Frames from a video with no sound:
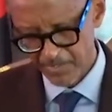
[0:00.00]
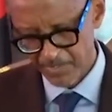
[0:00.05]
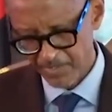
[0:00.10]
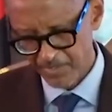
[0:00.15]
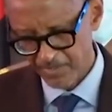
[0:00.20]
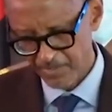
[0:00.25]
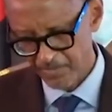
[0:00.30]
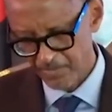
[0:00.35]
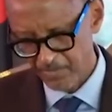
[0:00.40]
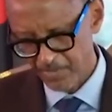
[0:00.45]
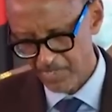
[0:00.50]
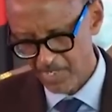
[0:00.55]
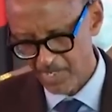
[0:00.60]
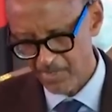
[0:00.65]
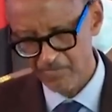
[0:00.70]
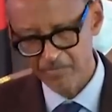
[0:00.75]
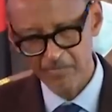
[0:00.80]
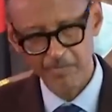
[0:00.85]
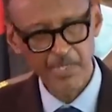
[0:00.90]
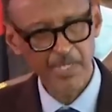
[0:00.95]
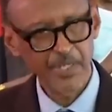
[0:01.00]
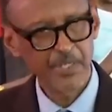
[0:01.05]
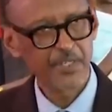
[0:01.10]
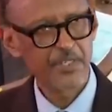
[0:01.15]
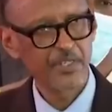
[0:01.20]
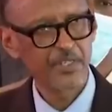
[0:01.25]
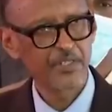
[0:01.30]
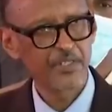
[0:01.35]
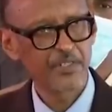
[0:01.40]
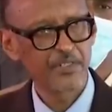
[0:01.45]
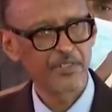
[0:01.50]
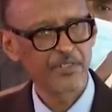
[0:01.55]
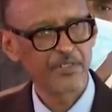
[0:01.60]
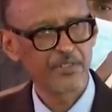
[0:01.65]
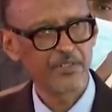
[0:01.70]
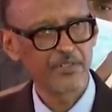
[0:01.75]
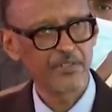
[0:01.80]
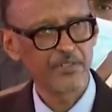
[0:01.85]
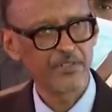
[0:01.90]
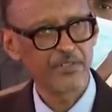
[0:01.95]
next year, saying
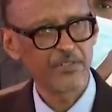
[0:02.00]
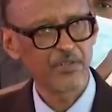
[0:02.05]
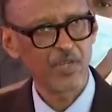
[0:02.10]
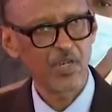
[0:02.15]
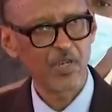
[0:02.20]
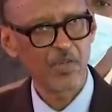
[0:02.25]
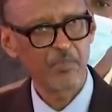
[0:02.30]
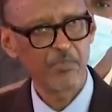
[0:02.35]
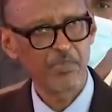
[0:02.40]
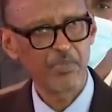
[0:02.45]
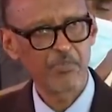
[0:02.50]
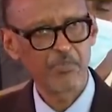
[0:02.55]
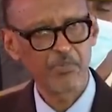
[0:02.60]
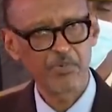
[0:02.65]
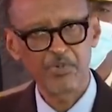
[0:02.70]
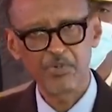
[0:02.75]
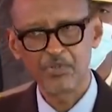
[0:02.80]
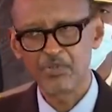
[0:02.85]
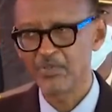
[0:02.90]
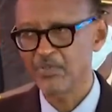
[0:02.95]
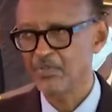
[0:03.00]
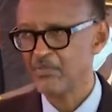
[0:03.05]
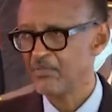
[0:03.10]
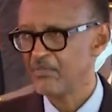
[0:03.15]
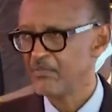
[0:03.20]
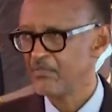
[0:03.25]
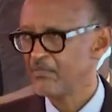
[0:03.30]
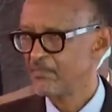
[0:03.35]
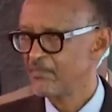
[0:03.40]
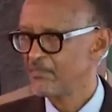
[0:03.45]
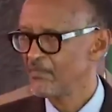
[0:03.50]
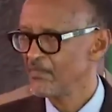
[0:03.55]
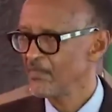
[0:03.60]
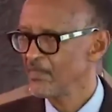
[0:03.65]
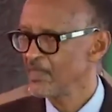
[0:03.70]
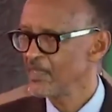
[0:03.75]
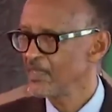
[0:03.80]
that what the West thinks is not my problem,